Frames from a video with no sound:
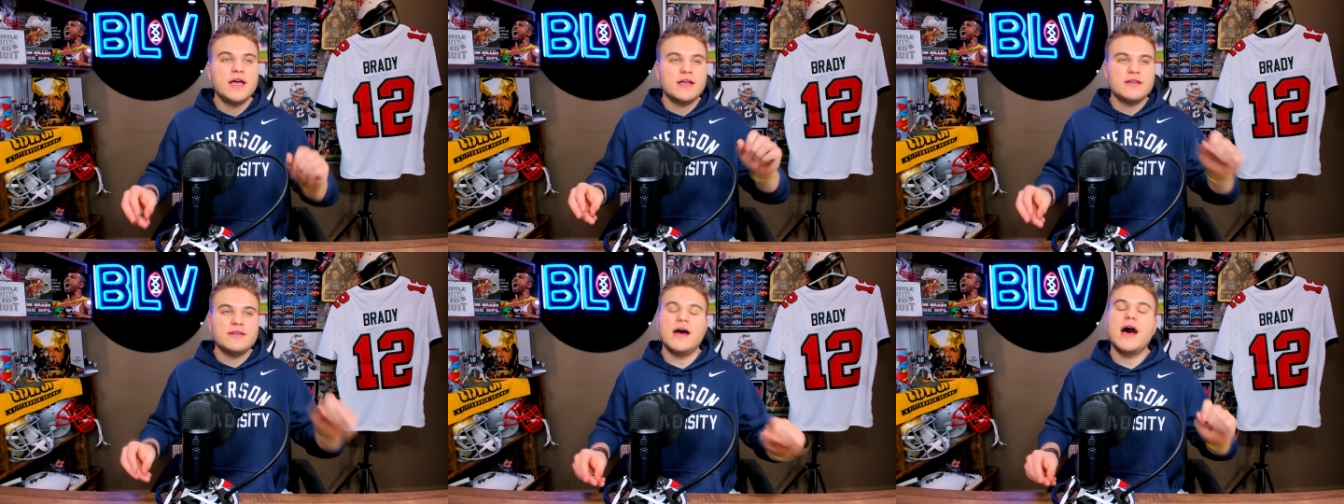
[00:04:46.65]

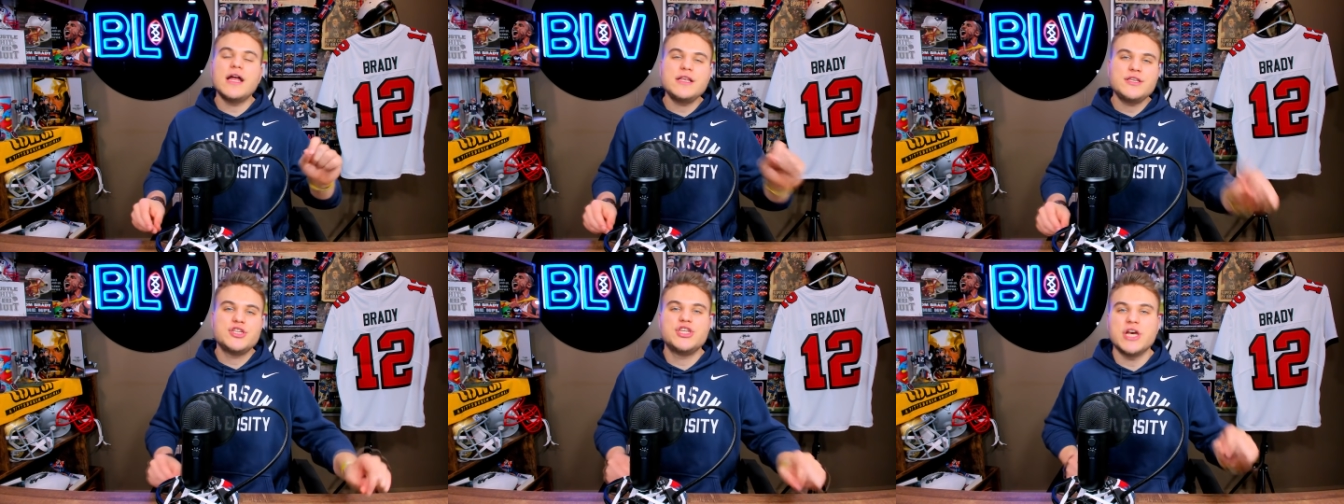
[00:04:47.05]

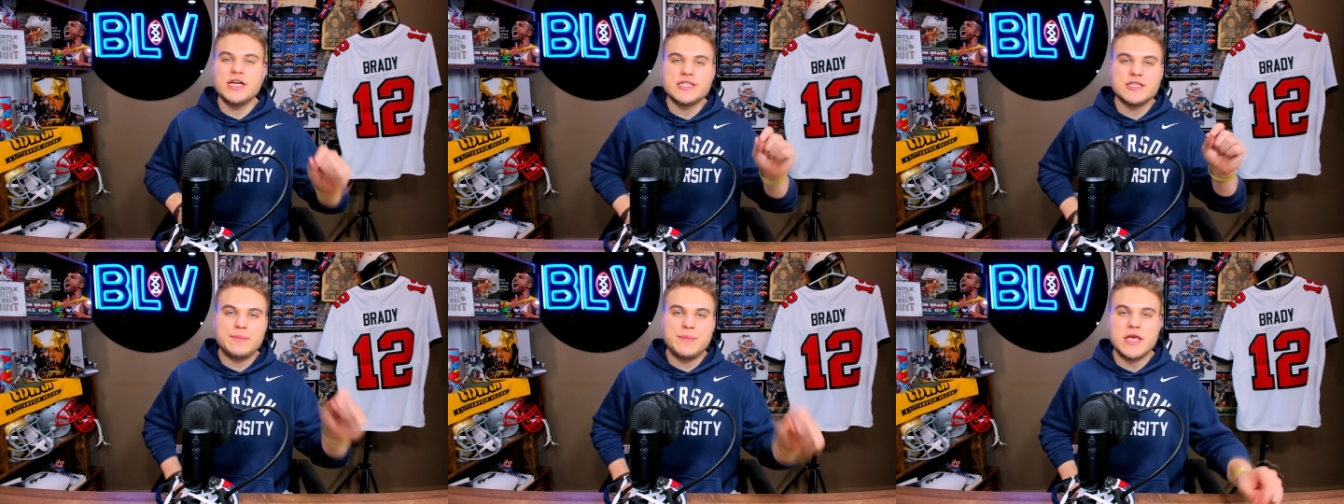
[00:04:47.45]
not
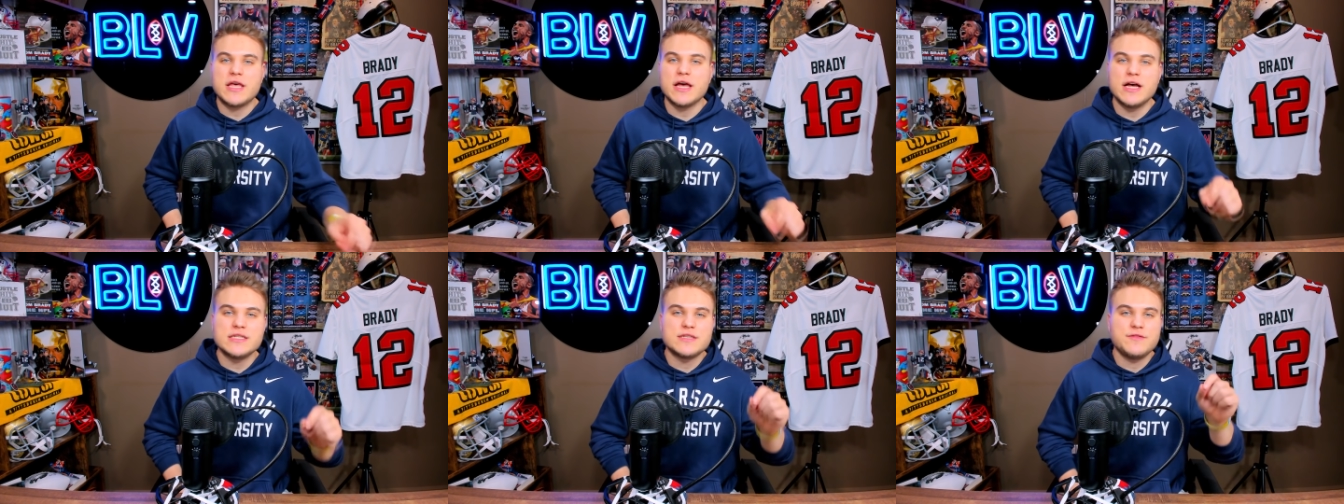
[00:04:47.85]
just
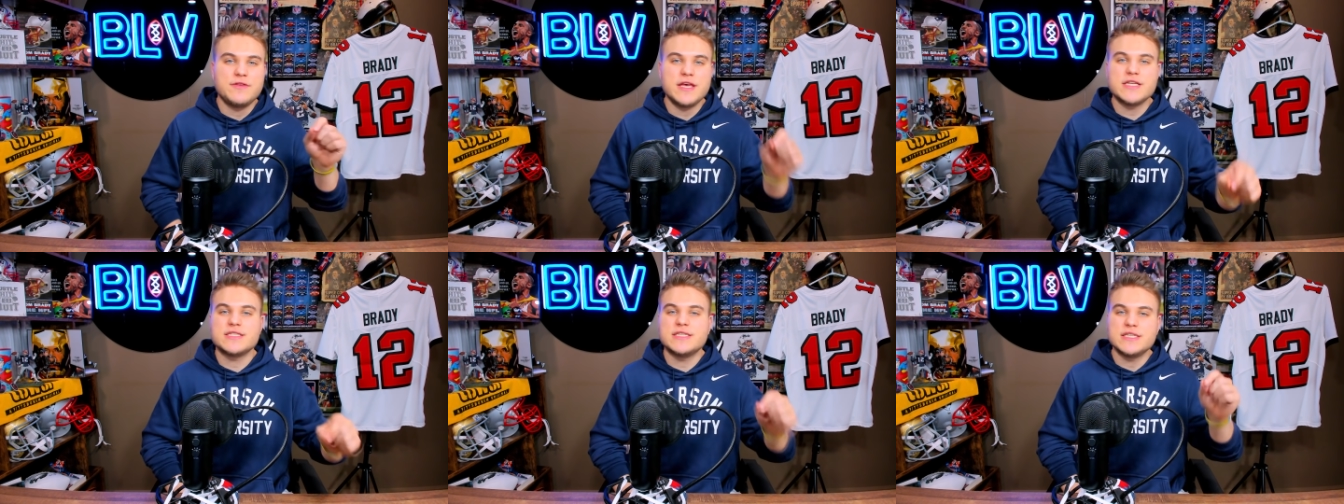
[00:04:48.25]
because of
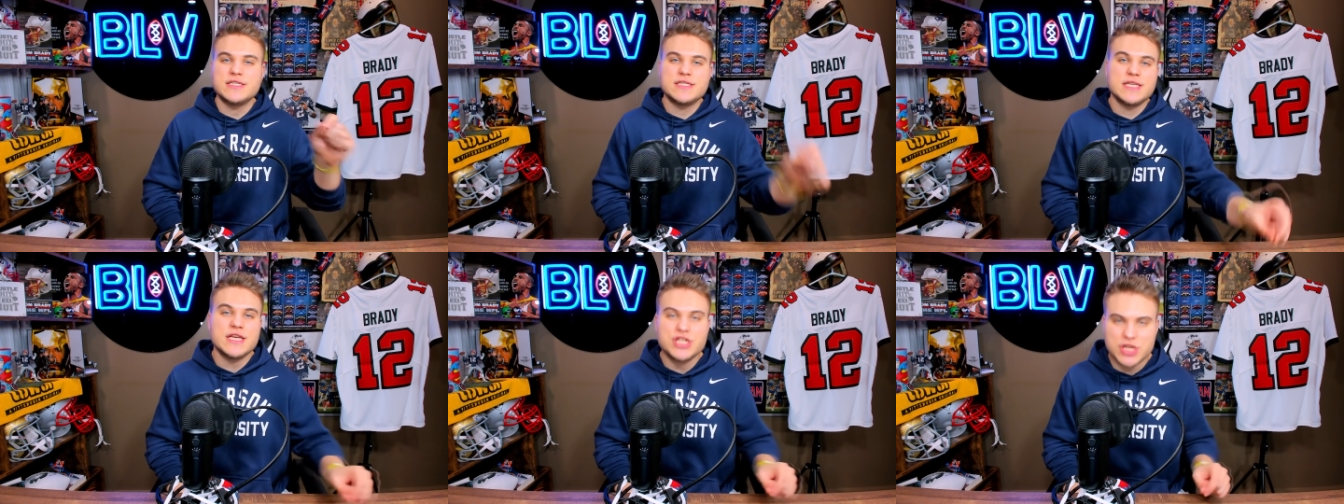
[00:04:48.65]
his
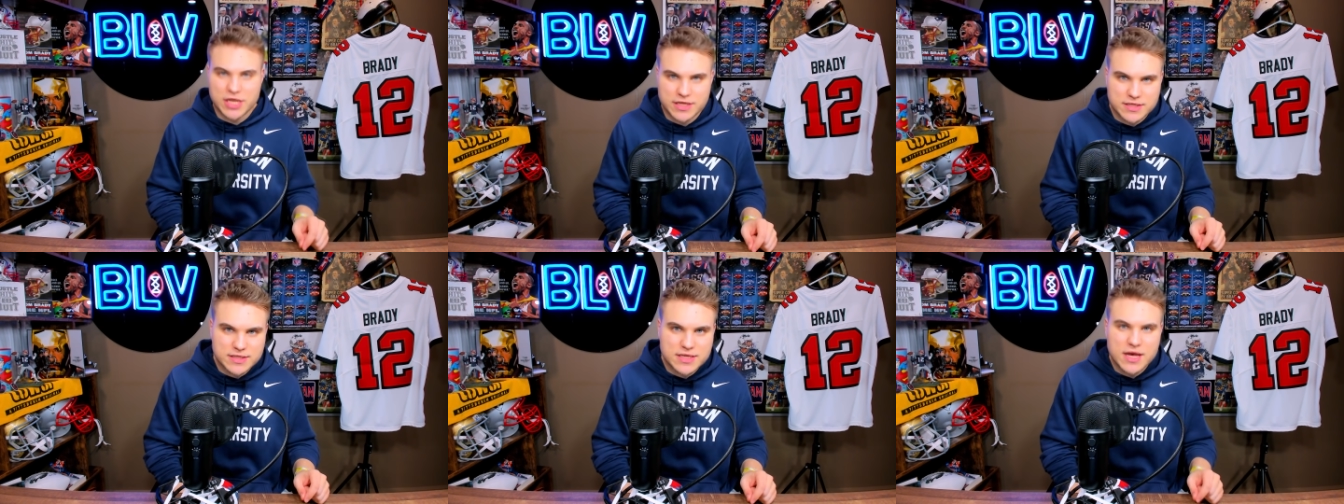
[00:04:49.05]

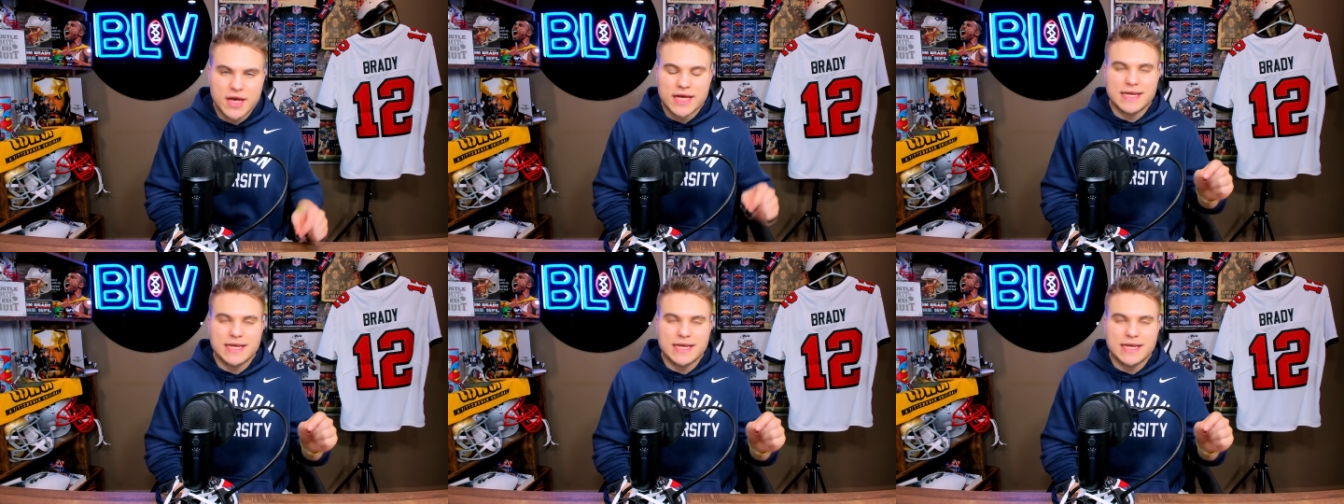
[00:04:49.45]
decisions,